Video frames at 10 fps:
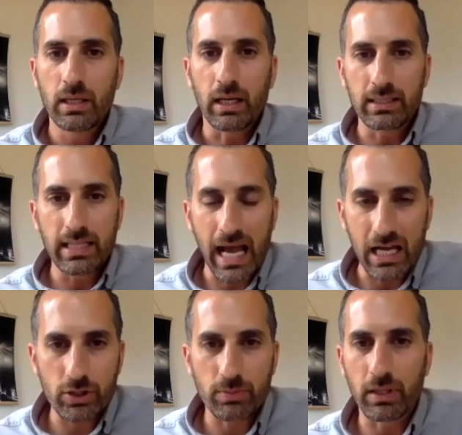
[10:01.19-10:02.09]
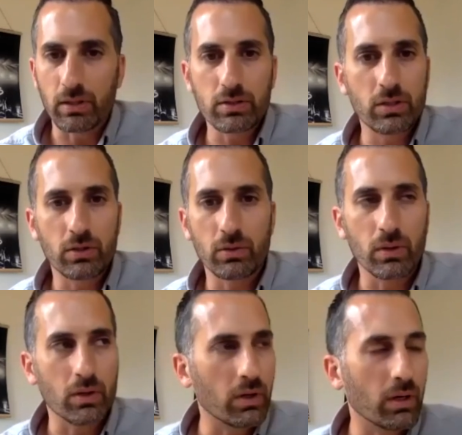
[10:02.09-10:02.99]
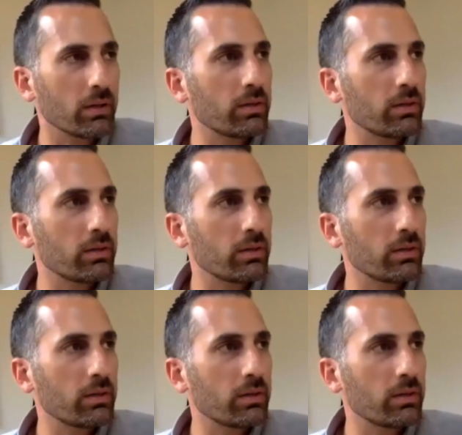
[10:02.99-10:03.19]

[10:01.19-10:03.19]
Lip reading: attachment to, or